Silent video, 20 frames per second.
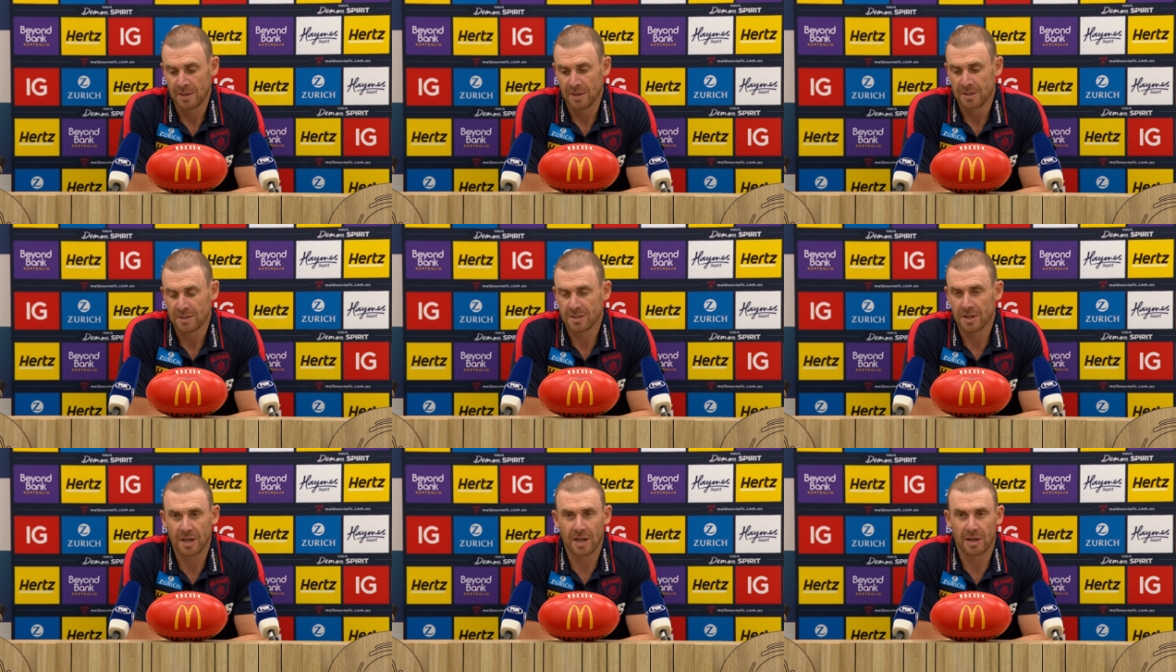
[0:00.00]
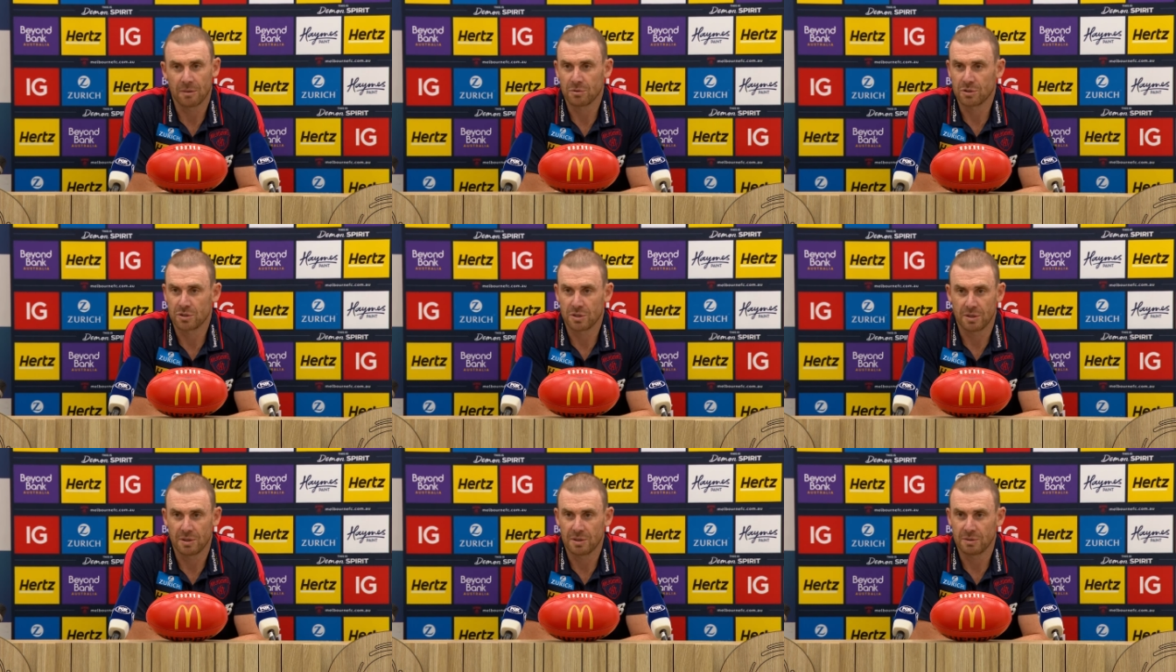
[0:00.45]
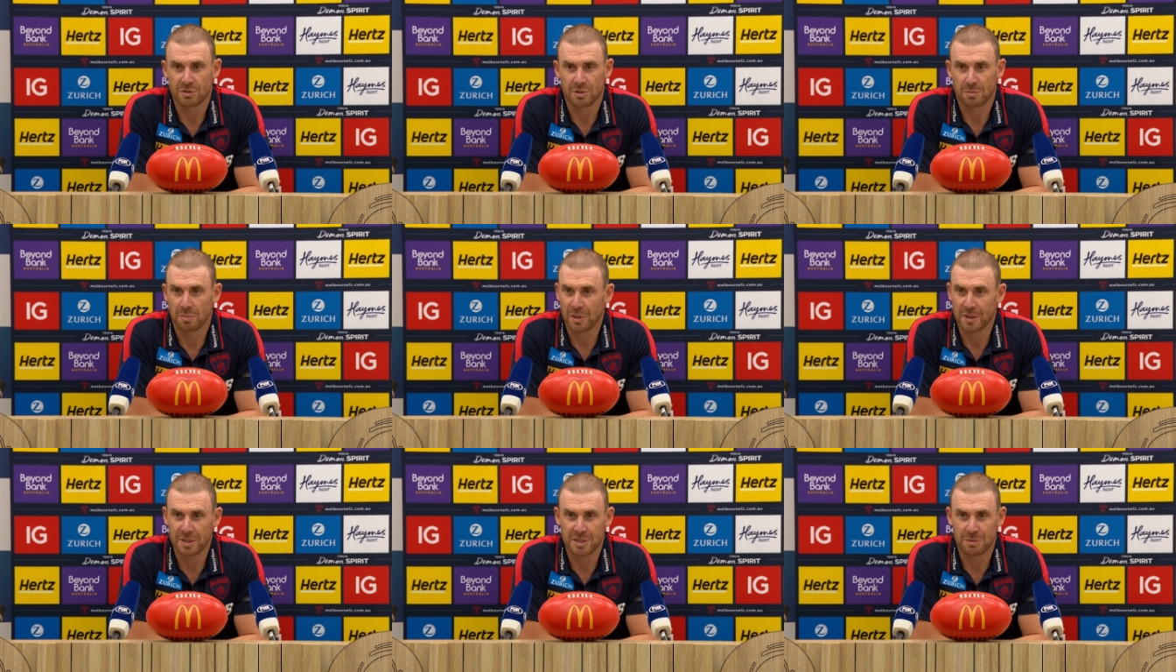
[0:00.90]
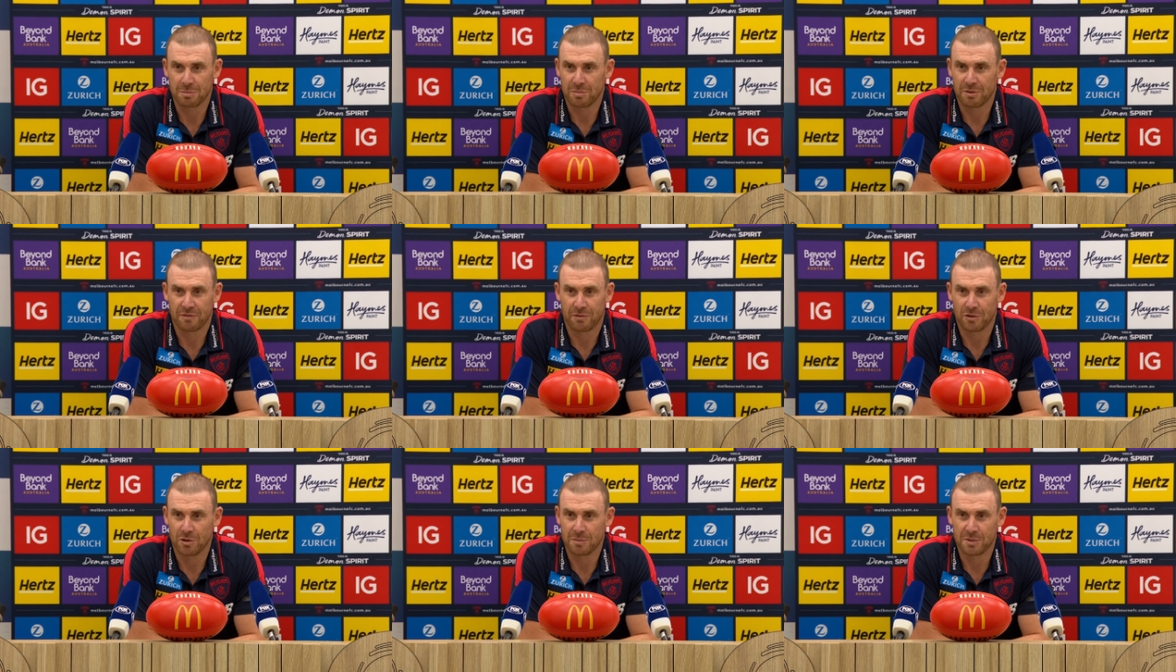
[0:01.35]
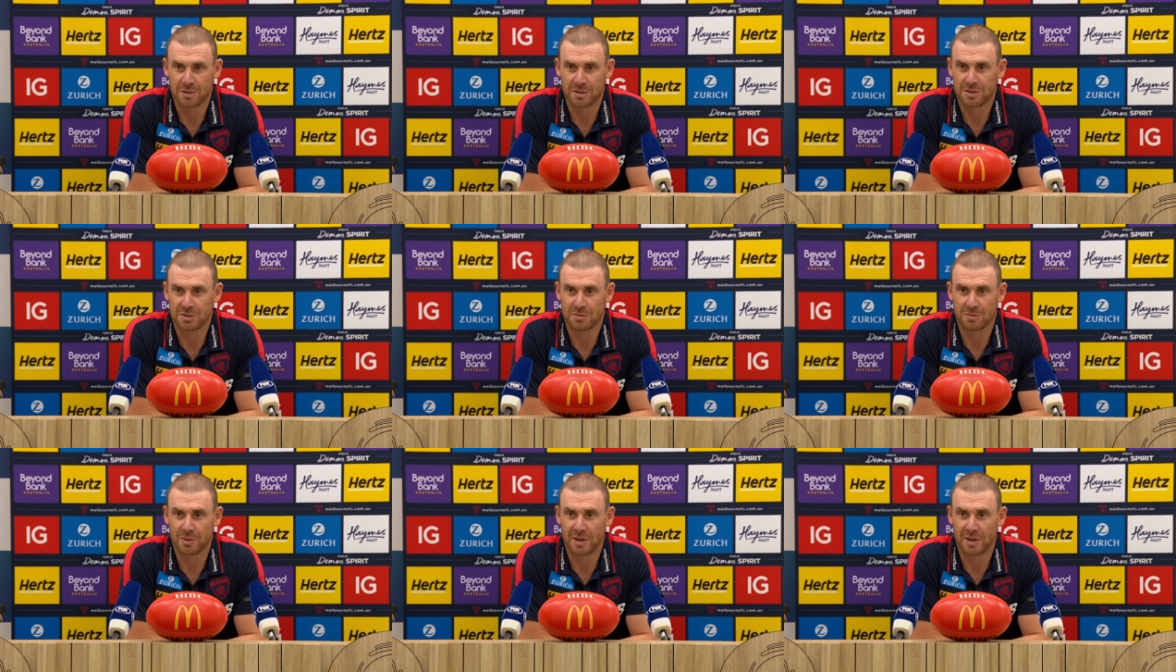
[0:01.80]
So, yeah, it was a pleasing performance,